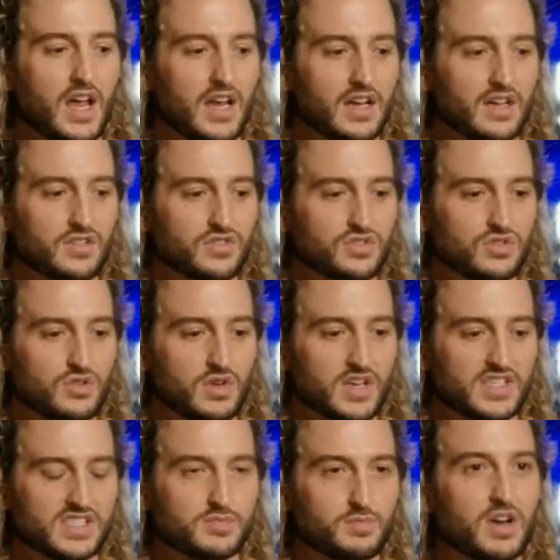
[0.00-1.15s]
and to
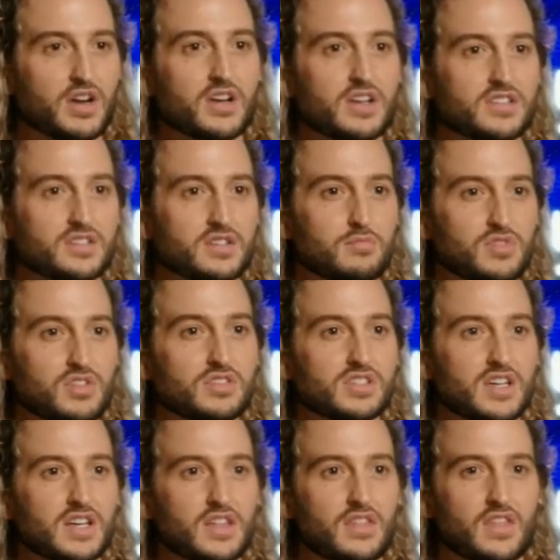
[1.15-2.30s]
experience the
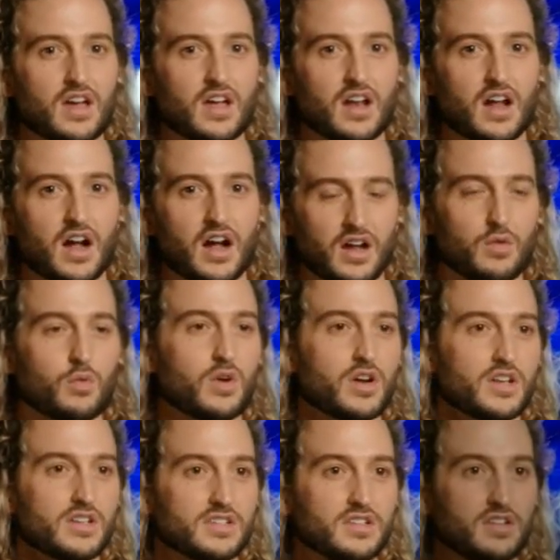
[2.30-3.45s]
music that I
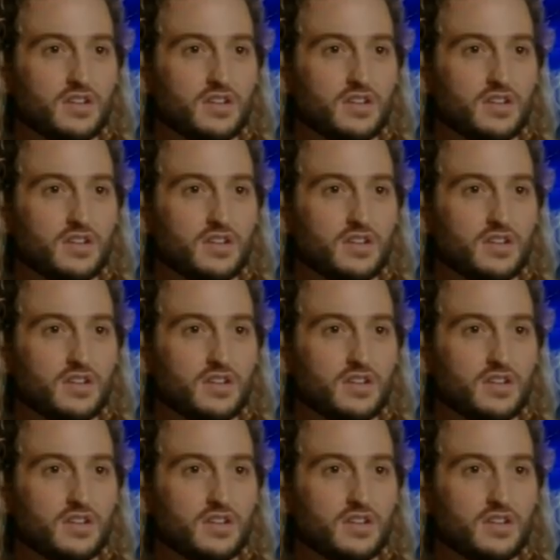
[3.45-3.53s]
wanted to